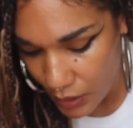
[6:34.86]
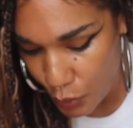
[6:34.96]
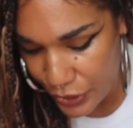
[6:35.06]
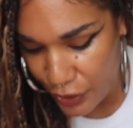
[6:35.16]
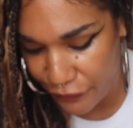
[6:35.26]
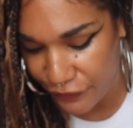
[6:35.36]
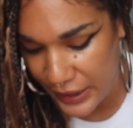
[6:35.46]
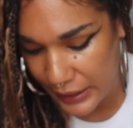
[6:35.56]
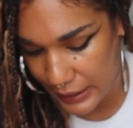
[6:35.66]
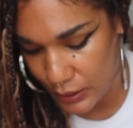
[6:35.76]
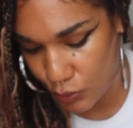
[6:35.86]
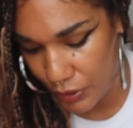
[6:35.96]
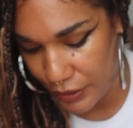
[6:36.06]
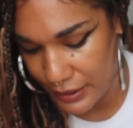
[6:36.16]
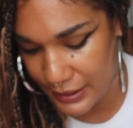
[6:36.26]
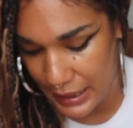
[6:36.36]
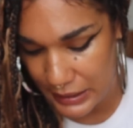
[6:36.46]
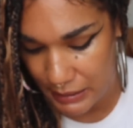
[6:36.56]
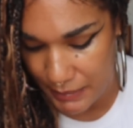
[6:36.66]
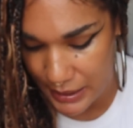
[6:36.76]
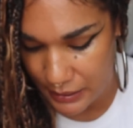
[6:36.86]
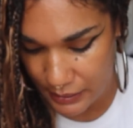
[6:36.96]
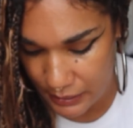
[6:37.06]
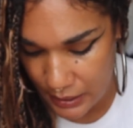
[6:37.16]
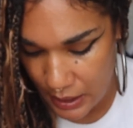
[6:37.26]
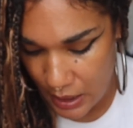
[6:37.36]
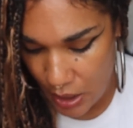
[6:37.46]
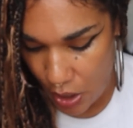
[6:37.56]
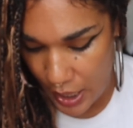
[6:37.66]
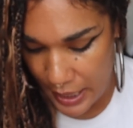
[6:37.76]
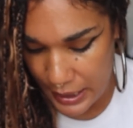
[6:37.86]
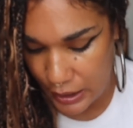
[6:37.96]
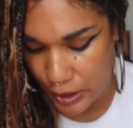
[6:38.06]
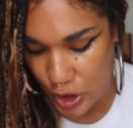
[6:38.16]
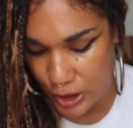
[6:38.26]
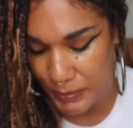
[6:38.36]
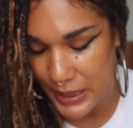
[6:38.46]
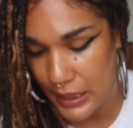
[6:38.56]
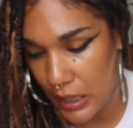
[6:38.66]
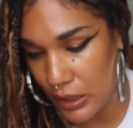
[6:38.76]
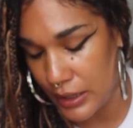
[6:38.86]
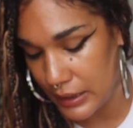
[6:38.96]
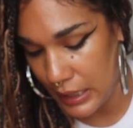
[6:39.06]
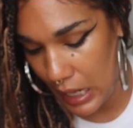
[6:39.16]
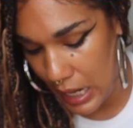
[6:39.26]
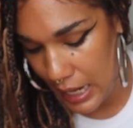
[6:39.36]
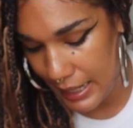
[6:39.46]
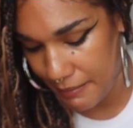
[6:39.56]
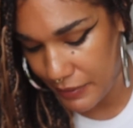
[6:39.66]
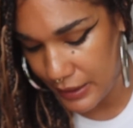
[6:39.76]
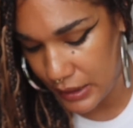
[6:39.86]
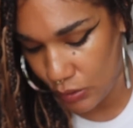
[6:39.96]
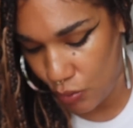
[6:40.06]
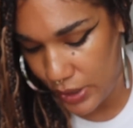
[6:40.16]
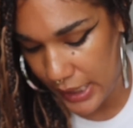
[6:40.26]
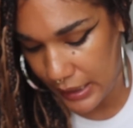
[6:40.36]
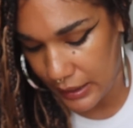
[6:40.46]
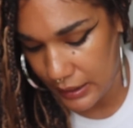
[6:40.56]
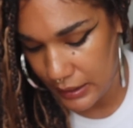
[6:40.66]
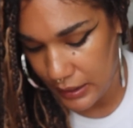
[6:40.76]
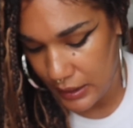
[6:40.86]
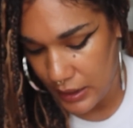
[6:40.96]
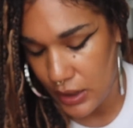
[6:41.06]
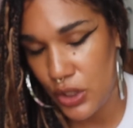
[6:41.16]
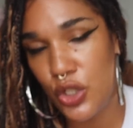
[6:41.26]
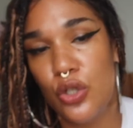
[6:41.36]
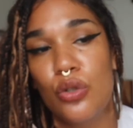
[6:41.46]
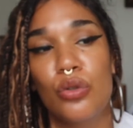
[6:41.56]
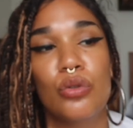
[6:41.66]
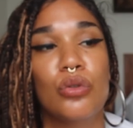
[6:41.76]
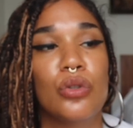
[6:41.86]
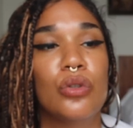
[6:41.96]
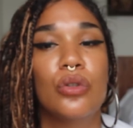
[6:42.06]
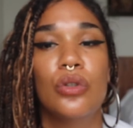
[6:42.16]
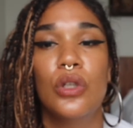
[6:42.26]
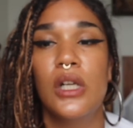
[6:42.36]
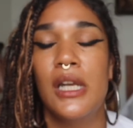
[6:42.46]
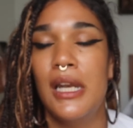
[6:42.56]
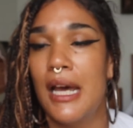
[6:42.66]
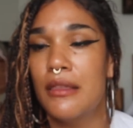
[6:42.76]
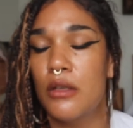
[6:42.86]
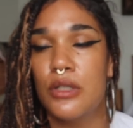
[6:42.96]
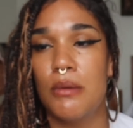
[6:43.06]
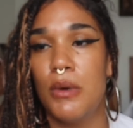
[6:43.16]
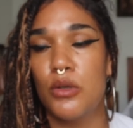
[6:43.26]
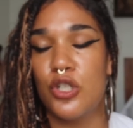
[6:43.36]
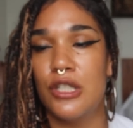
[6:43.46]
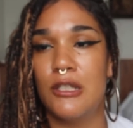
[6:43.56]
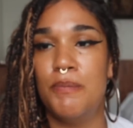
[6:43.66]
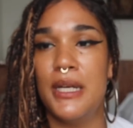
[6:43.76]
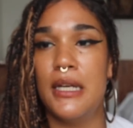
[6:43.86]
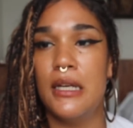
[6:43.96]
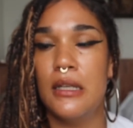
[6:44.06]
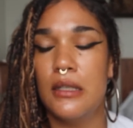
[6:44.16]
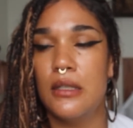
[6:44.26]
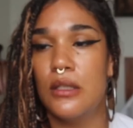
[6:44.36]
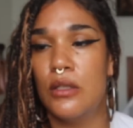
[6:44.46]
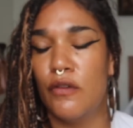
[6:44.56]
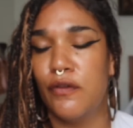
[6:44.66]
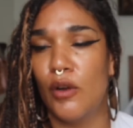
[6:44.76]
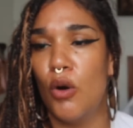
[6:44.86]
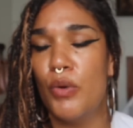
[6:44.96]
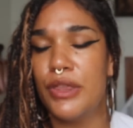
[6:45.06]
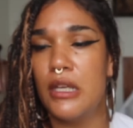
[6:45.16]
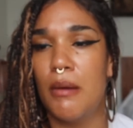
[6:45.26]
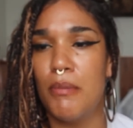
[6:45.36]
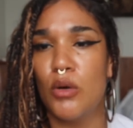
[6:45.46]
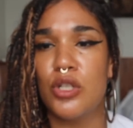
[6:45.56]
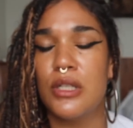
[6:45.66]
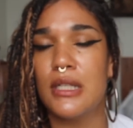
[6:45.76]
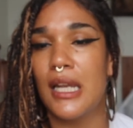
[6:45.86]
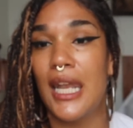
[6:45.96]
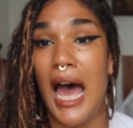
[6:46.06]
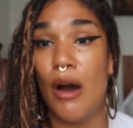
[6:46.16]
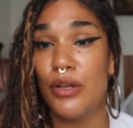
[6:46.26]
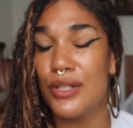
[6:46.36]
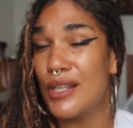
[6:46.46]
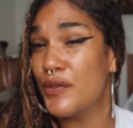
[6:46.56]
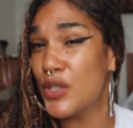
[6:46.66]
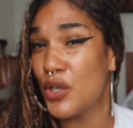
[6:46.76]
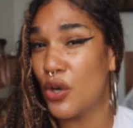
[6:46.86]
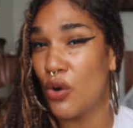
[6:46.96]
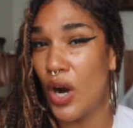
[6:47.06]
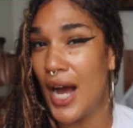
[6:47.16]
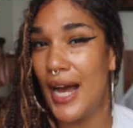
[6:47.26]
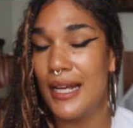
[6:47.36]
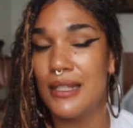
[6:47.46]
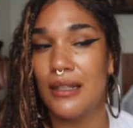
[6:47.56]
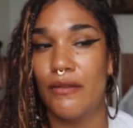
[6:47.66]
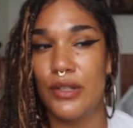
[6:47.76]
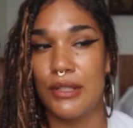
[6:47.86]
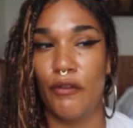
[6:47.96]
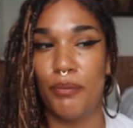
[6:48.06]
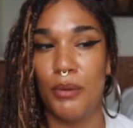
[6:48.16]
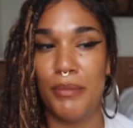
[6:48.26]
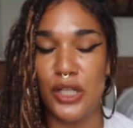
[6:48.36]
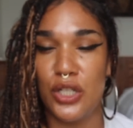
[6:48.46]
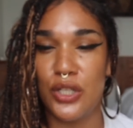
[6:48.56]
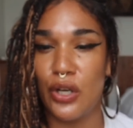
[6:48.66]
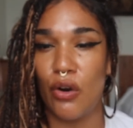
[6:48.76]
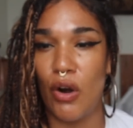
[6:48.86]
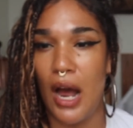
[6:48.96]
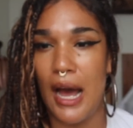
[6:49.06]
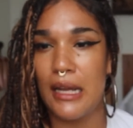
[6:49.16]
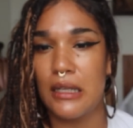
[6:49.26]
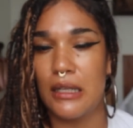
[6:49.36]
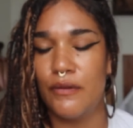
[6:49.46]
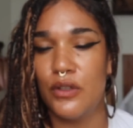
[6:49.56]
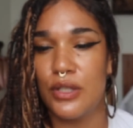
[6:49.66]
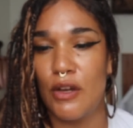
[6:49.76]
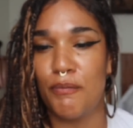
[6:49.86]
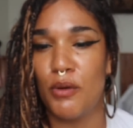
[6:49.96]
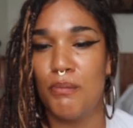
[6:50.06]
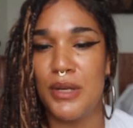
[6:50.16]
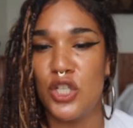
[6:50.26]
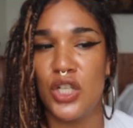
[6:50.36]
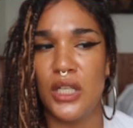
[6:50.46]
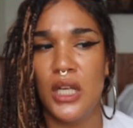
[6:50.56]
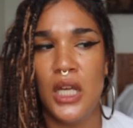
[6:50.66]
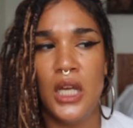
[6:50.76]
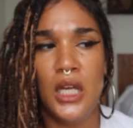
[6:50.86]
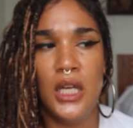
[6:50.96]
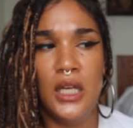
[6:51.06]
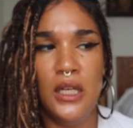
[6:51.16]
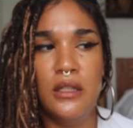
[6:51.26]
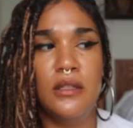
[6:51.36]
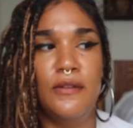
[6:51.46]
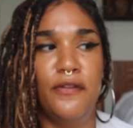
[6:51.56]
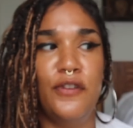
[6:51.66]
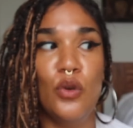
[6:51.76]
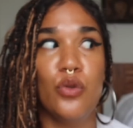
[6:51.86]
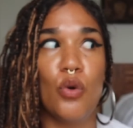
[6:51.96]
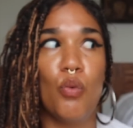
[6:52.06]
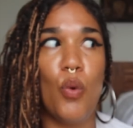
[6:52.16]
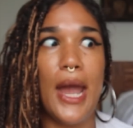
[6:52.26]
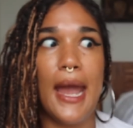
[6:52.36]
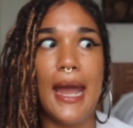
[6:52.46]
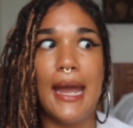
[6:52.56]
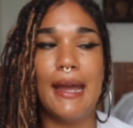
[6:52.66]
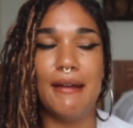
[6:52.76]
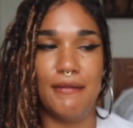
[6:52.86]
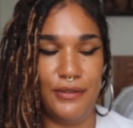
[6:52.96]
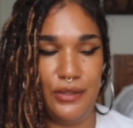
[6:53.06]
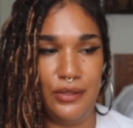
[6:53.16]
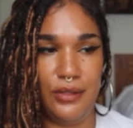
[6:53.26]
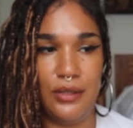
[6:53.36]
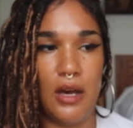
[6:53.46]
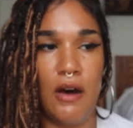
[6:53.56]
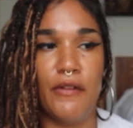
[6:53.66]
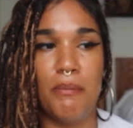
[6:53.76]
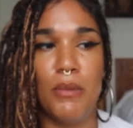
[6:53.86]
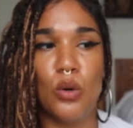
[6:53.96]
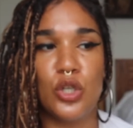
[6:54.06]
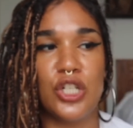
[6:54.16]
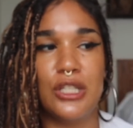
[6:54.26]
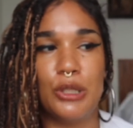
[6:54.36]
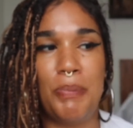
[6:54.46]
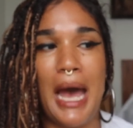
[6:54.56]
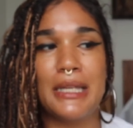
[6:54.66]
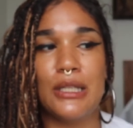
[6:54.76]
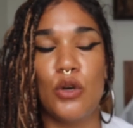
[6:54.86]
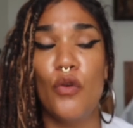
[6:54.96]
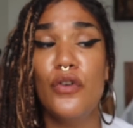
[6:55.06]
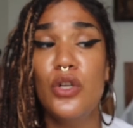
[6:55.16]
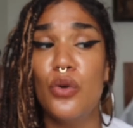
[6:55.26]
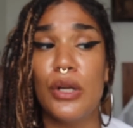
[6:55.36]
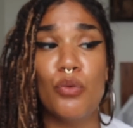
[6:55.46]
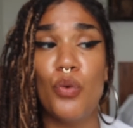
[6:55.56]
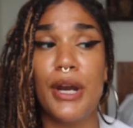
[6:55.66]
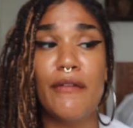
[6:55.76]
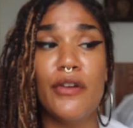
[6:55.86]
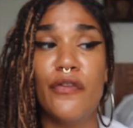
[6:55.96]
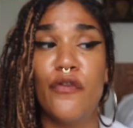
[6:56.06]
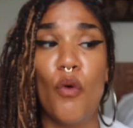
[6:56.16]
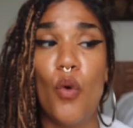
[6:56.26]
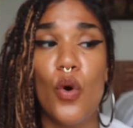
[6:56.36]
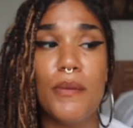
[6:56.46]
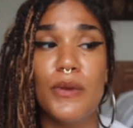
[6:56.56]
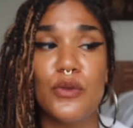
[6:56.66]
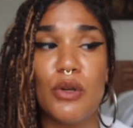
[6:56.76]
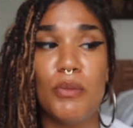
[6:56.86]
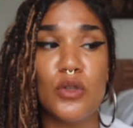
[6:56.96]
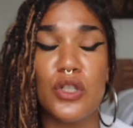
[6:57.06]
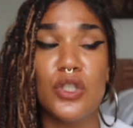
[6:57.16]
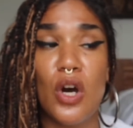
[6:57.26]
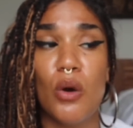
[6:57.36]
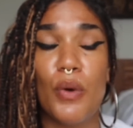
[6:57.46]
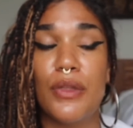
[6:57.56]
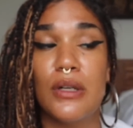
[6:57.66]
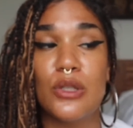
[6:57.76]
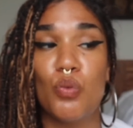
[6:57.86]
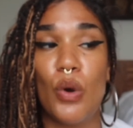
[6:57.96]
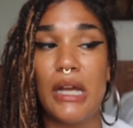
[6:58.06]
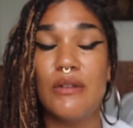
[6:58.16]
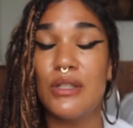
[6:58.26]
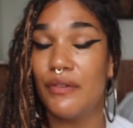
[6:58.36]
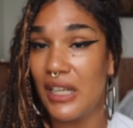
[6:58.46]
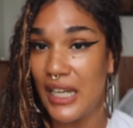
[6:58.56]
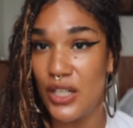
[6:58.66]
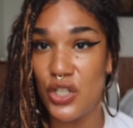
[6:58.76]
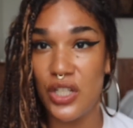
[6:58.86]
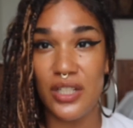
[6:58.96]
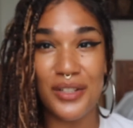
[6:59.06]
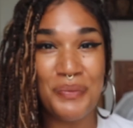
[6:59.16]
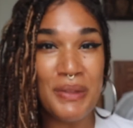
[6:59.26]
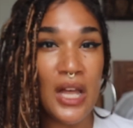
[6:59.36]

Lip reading: with our feelings, with our sentiments. And it could just be a good time this week to let those emotions be, to flow with the emotions, to allow yourself to cry, to give yourself permission to cry, to give yourself permission to feel the waves of emotions passing over you in whatever form those emotions are, whether it's waves of elation,